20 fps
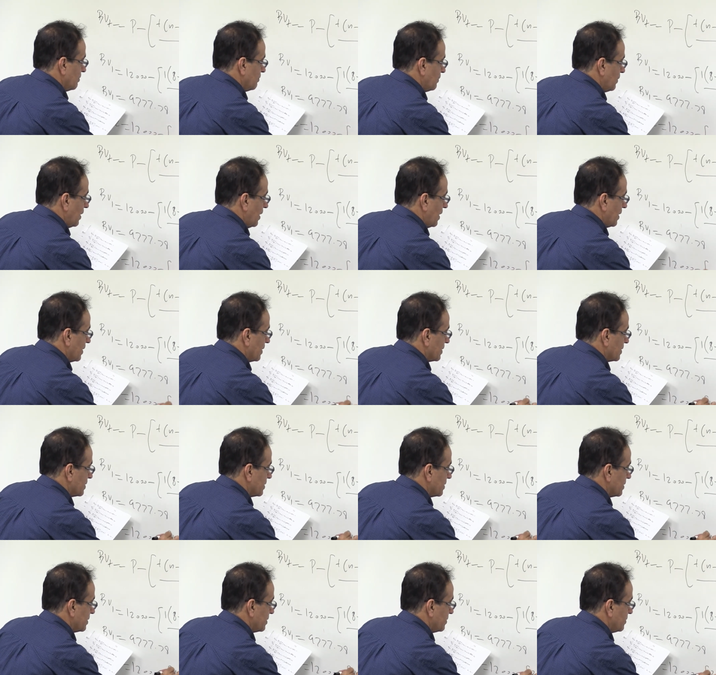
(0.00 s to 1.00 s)

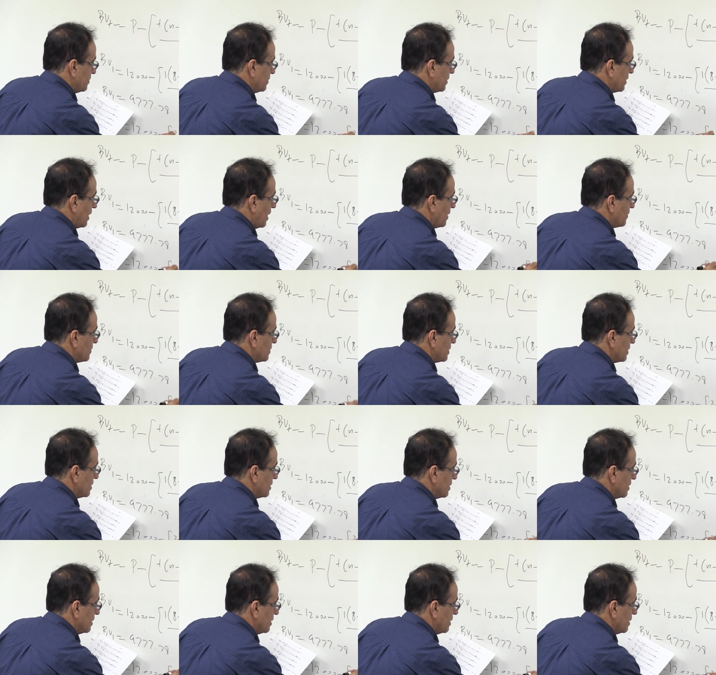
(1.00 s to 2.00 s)
minus 2
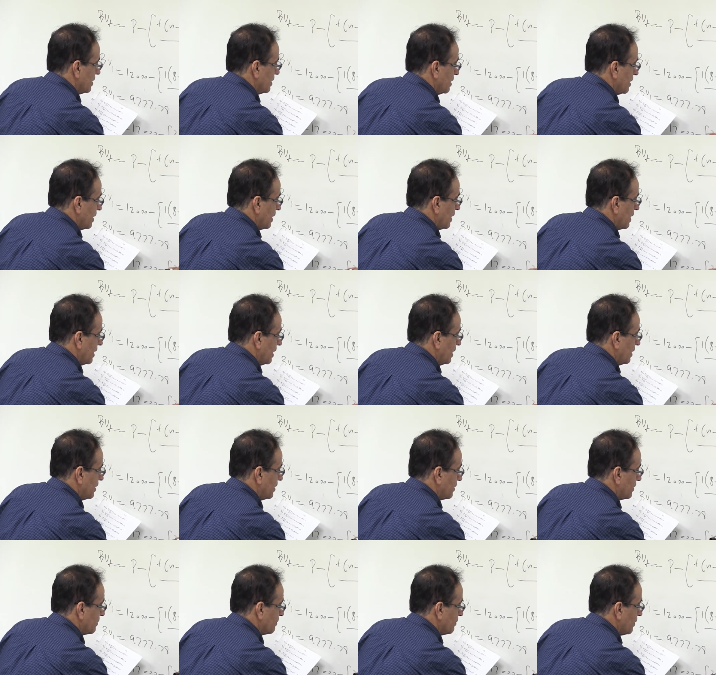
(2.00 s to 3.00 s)
times 8
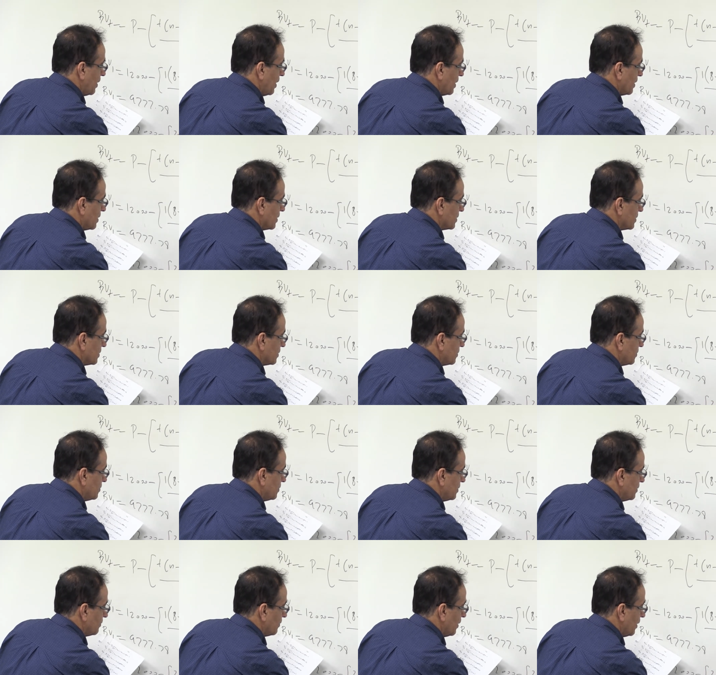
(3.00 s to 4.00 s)
minus
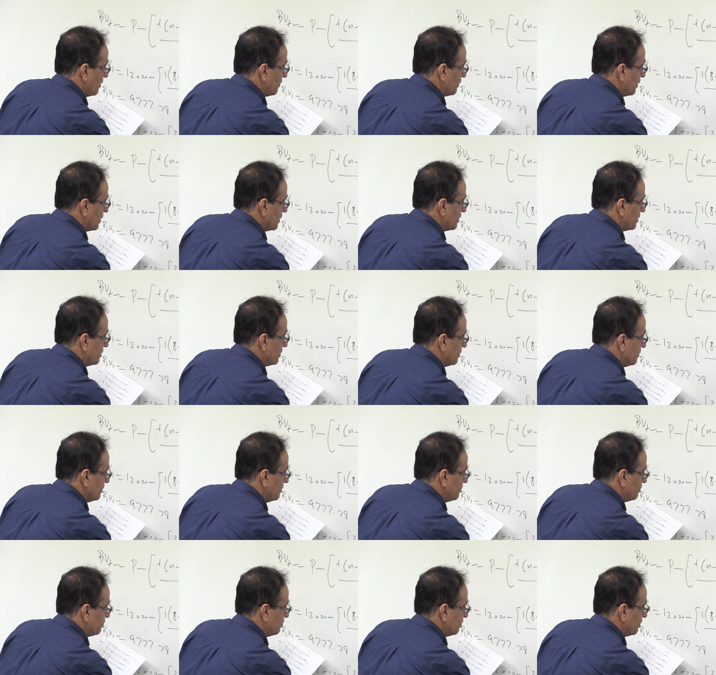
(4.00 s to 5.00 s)
2 divided by
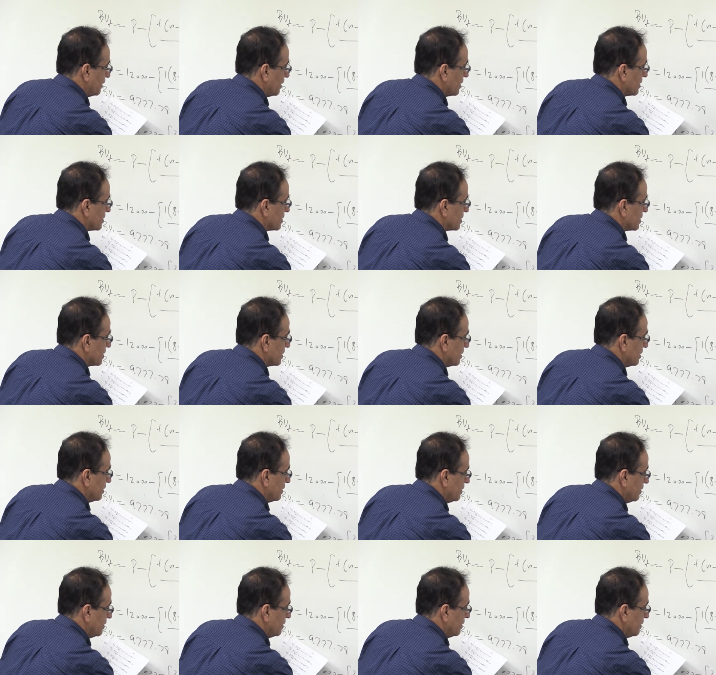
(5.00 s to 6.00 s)
2 plus
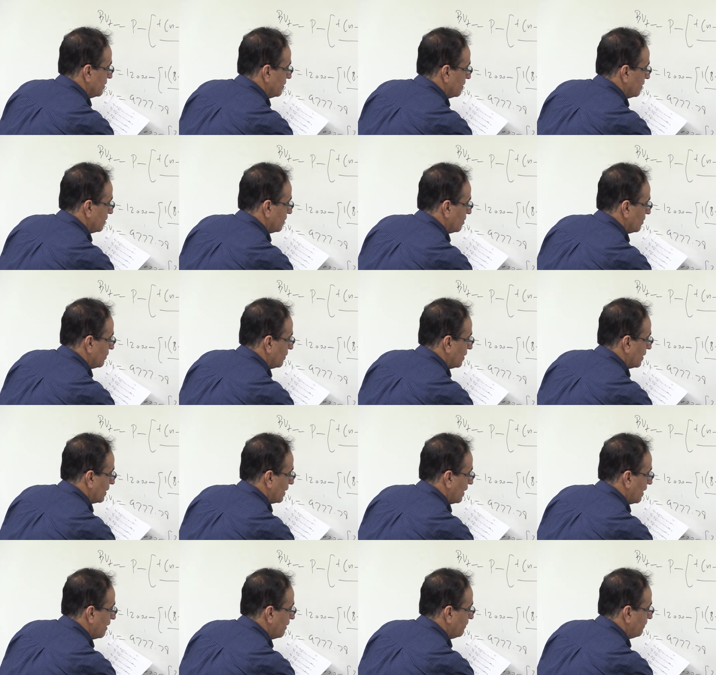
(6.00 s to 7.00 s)

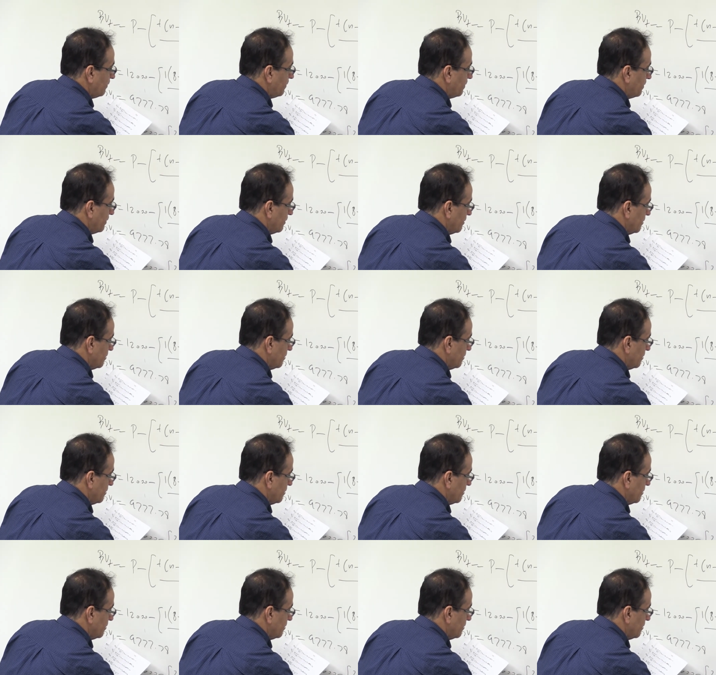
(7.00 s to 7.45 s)
1/2